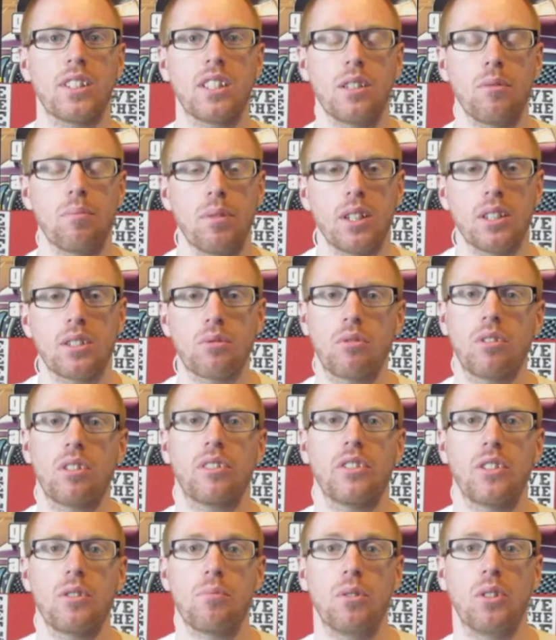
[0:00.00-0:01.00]
T P
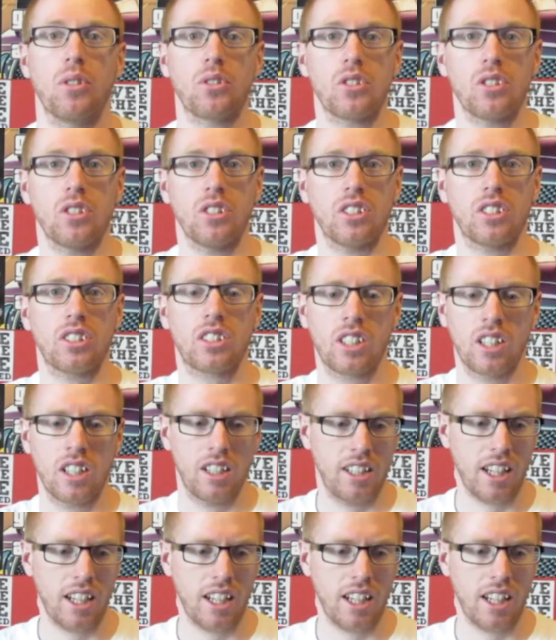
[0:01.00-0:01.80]
twenty-three Productions.